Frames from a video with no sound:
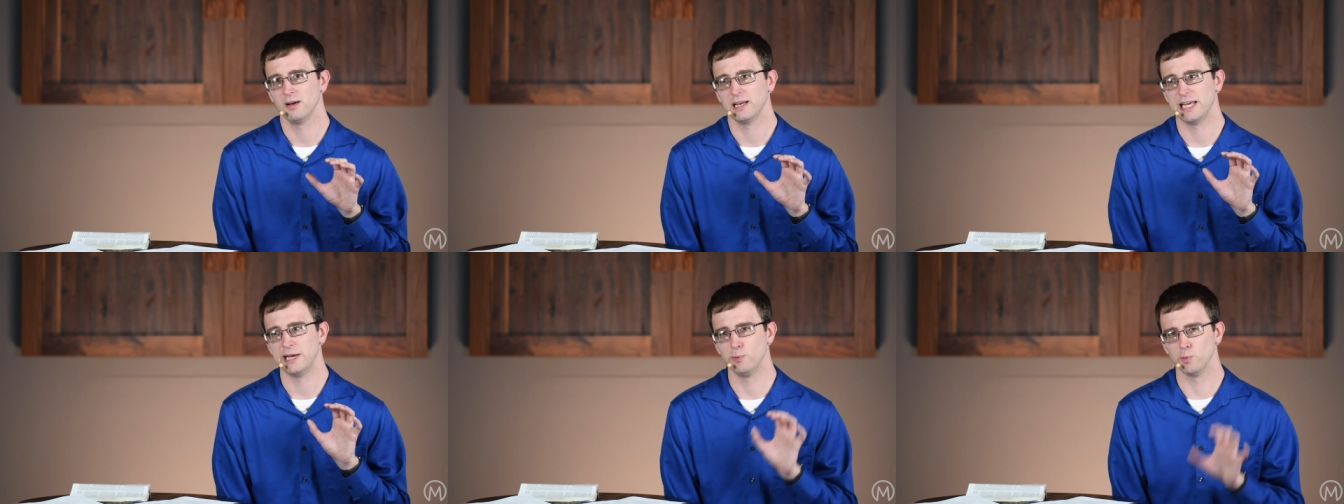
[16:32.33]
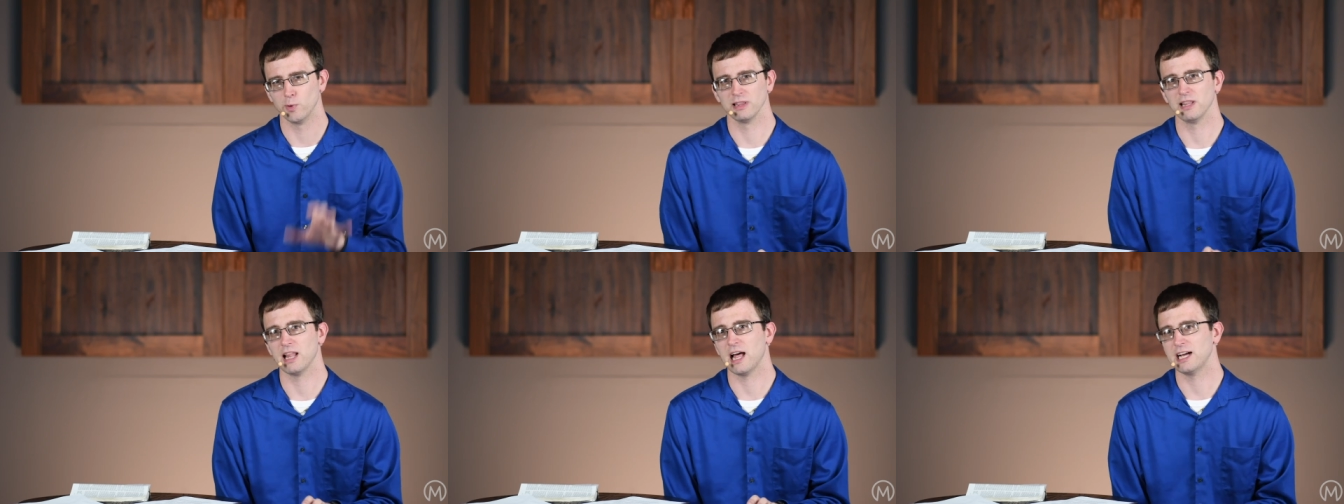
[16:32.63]
he
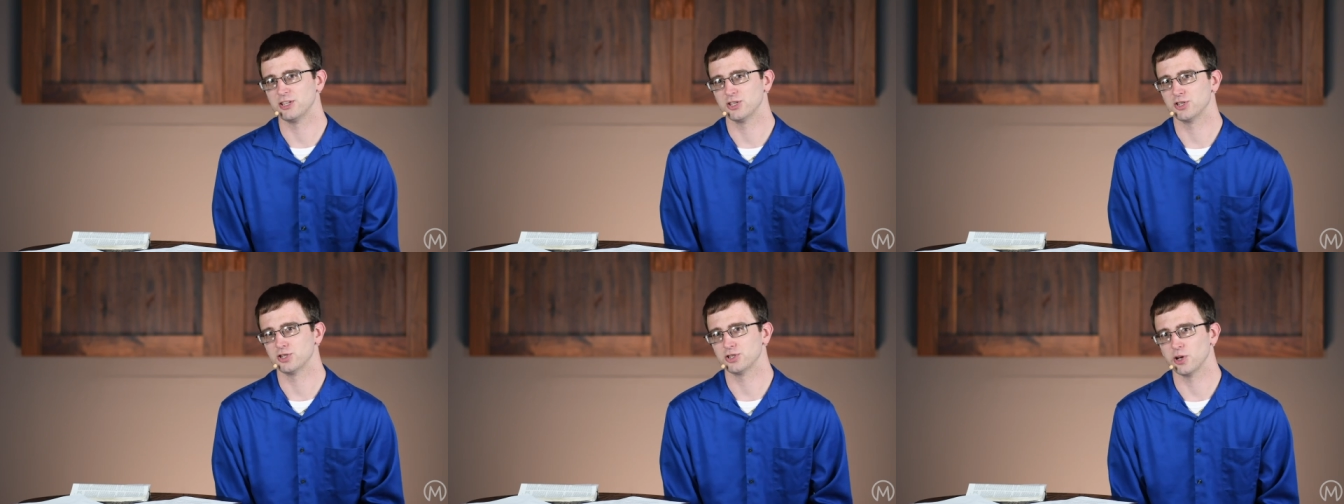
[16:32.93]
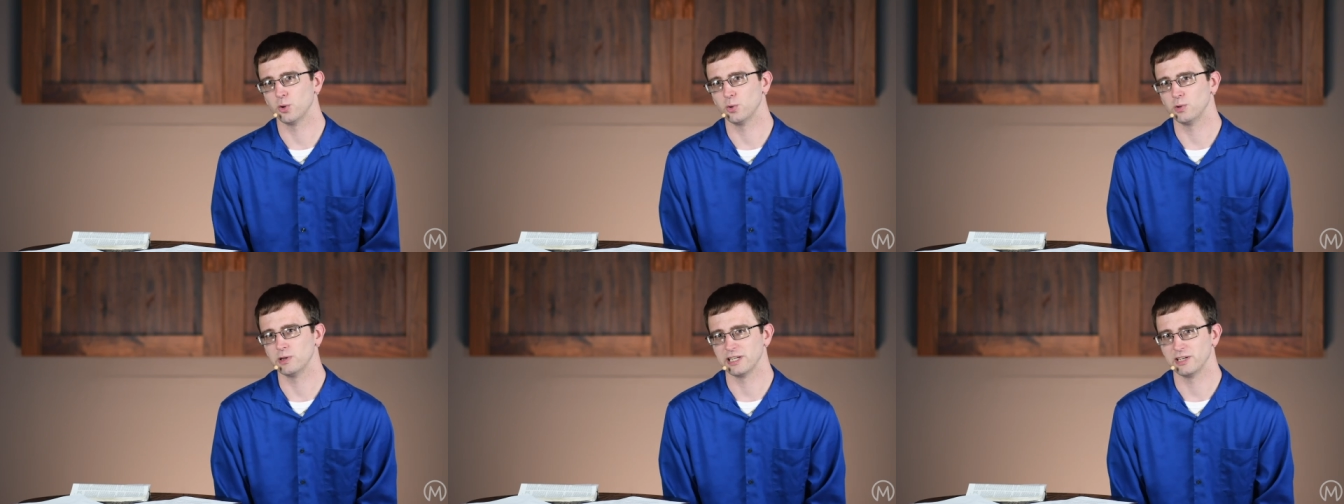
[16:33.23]
relied
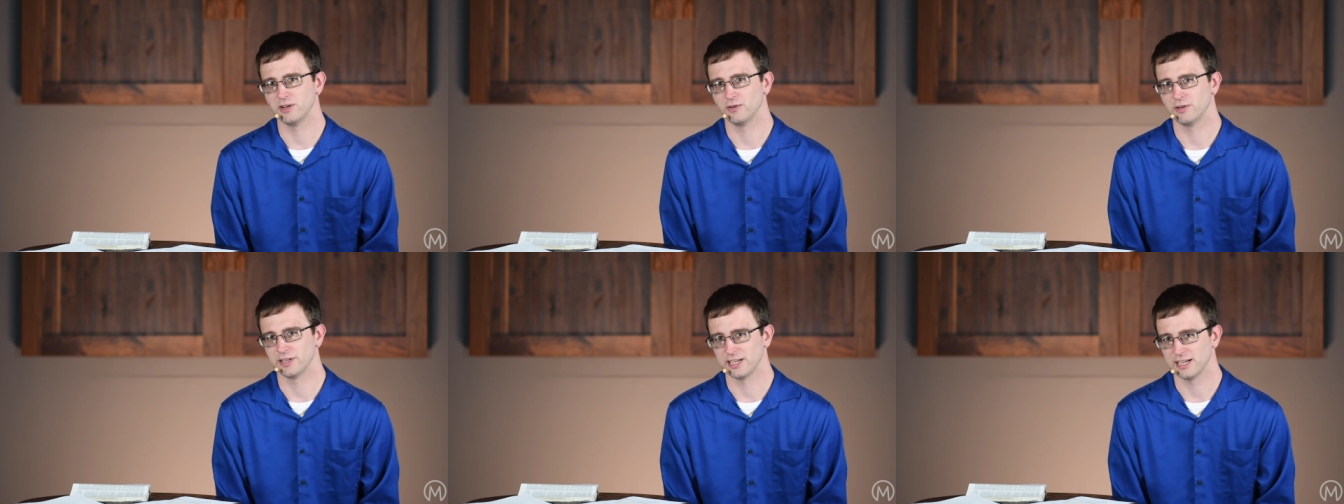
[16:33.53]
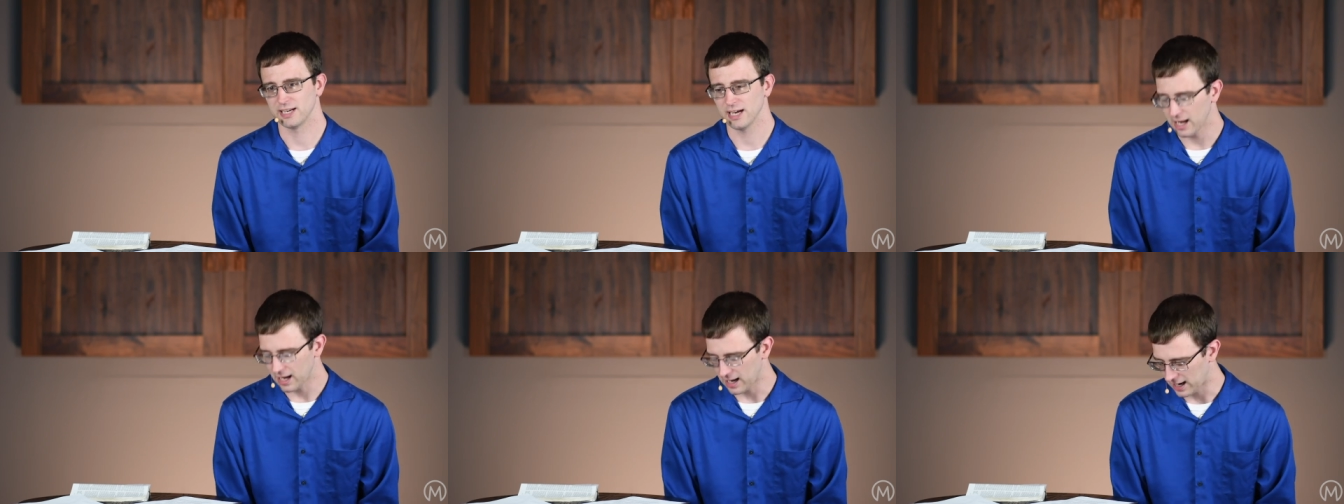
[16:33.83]
solely on
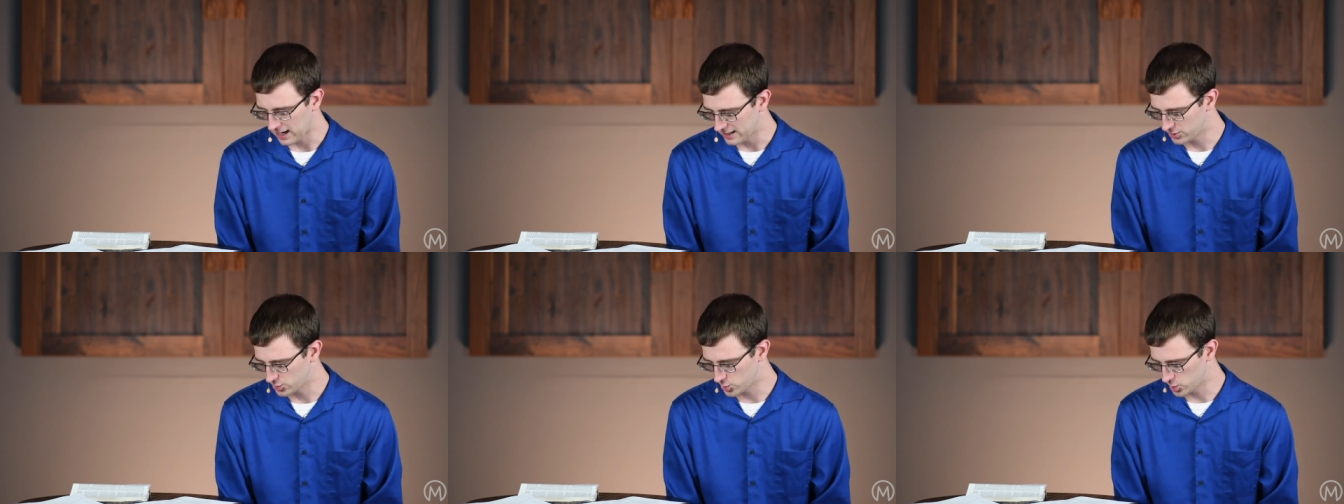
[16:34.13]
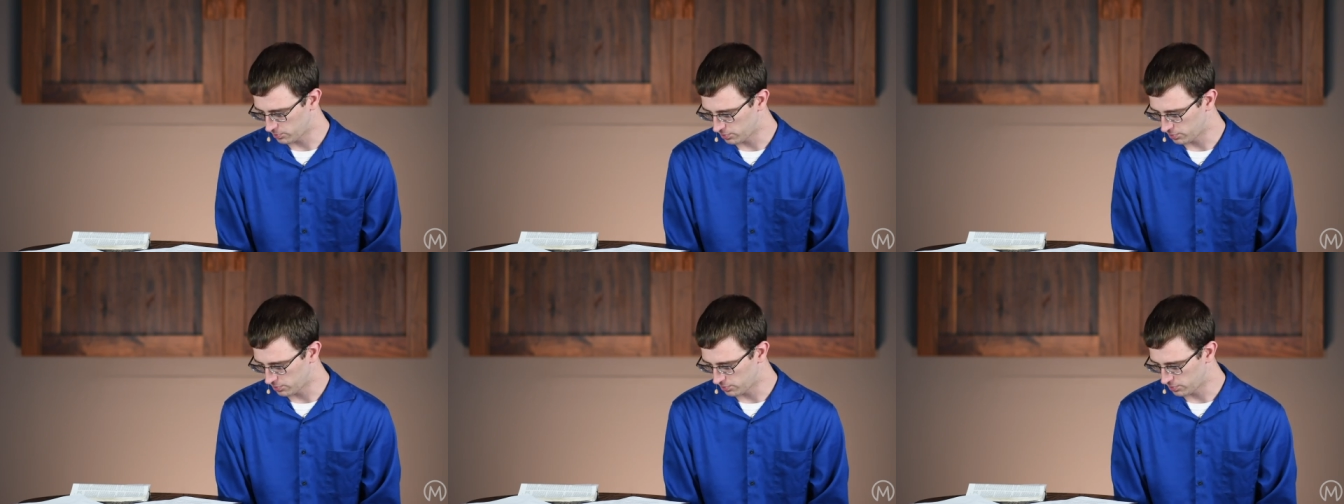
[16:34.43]
God